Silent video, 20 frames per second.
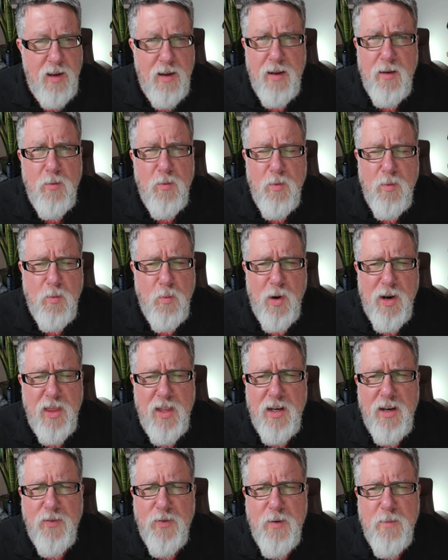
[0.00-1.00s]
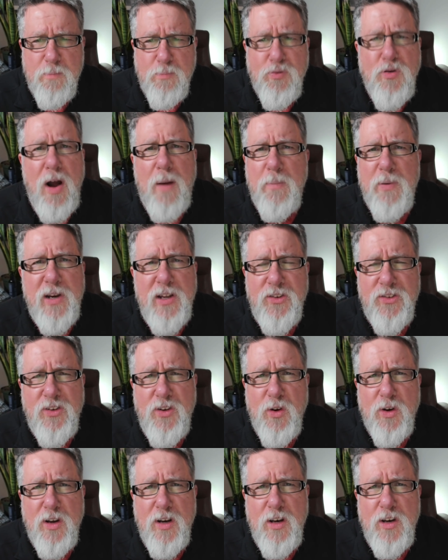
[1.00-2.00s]
What are the different properties
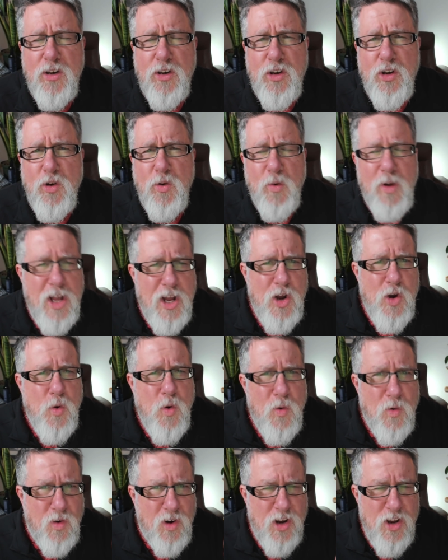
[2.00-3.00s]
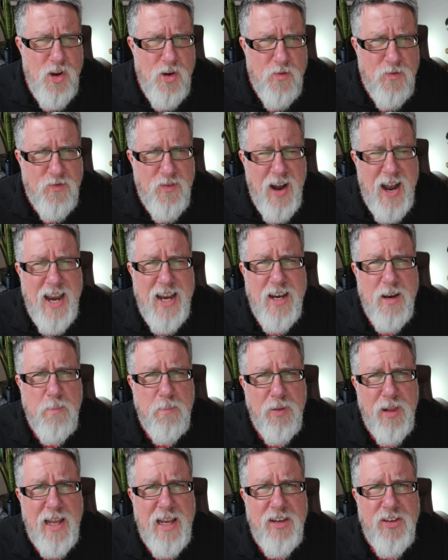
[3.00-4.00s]
you can do? Can you find a
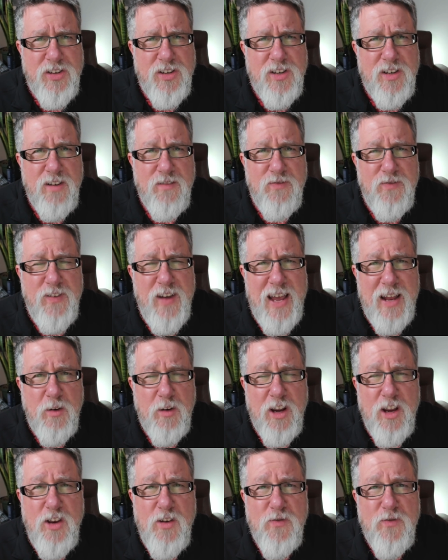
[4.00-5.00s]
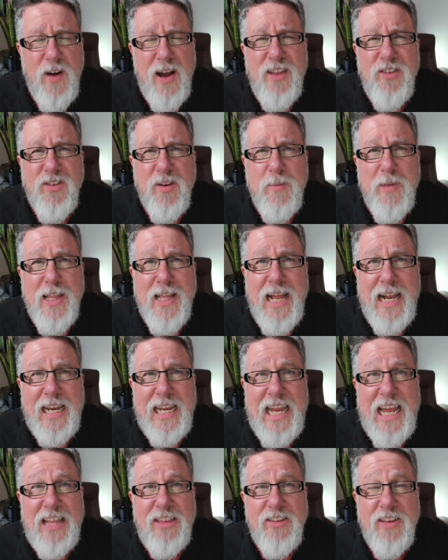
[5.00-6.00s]
place to fit? Can you find something
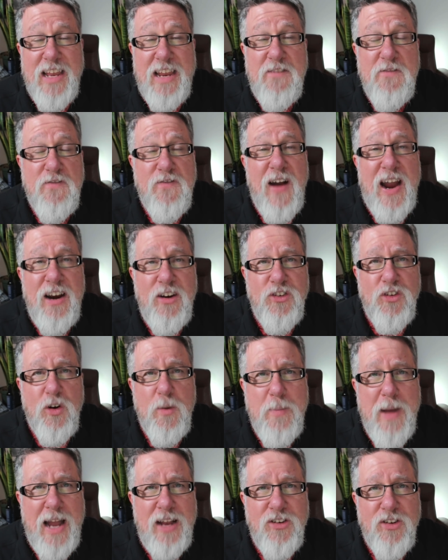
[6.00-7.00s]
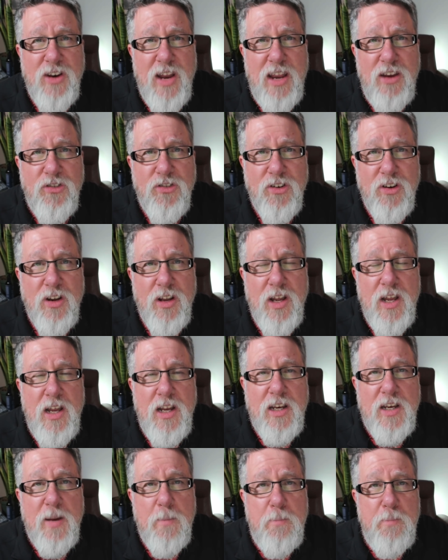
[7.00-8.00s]
that gets and fires your imagination
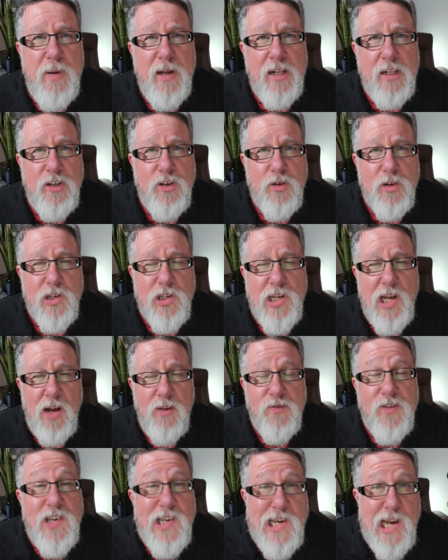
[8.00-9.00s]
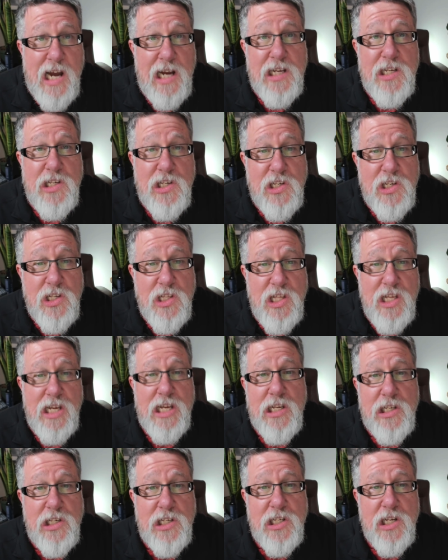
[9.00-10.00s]
to build yourself? Does
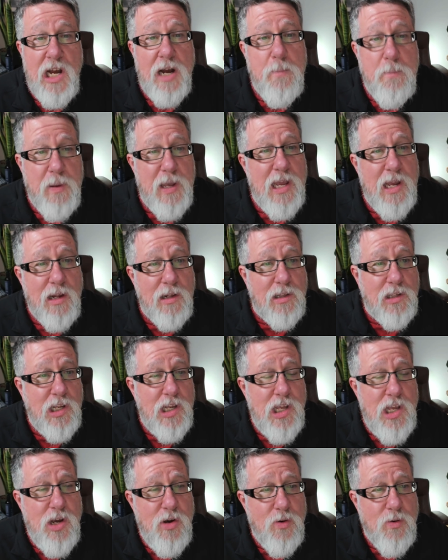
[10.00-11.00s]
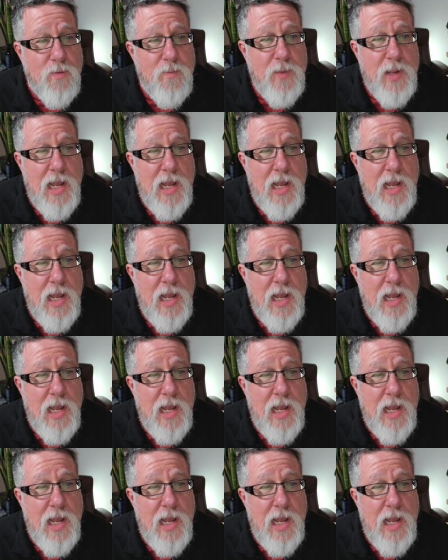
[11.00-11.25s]
this appeal to you?